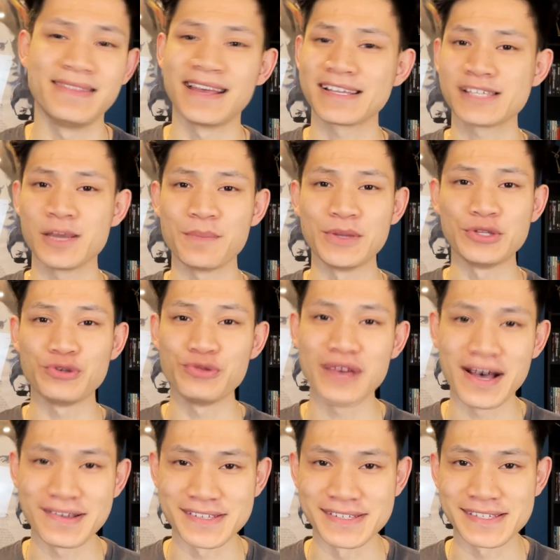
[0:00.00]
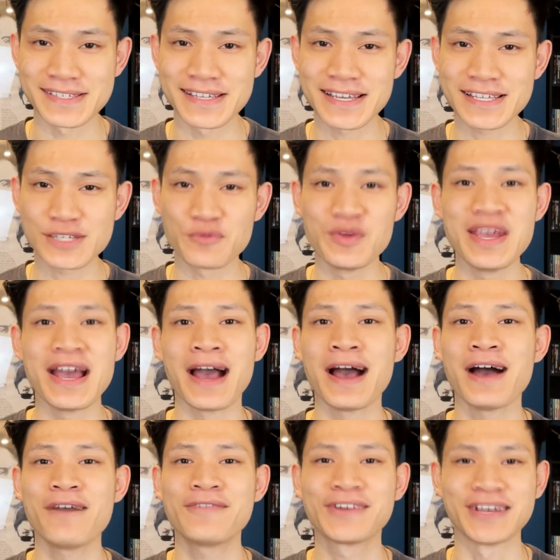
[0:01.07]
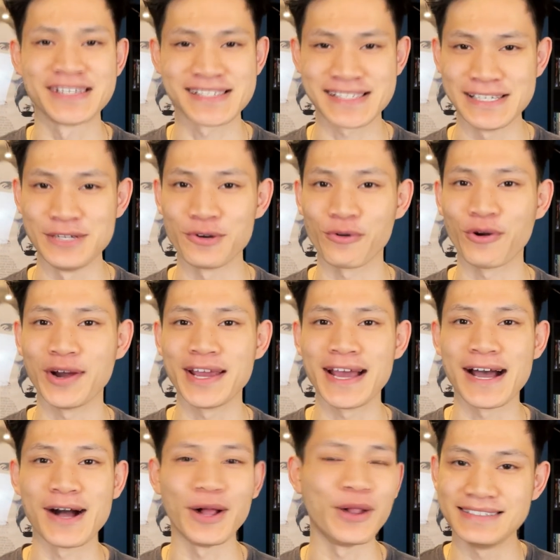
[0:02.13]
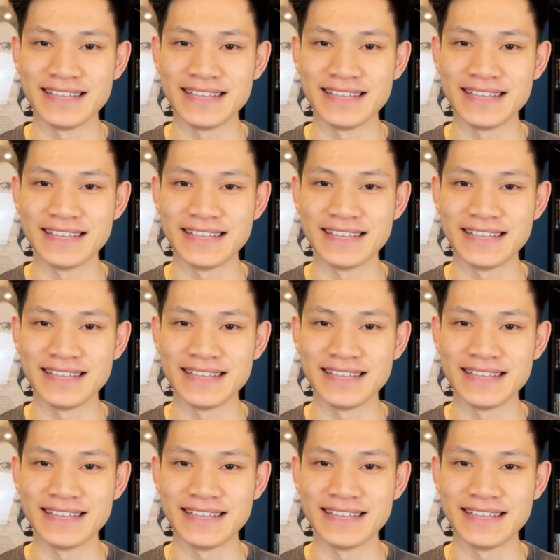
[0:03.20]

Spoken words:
Next up in 2006, we have Casino Royale.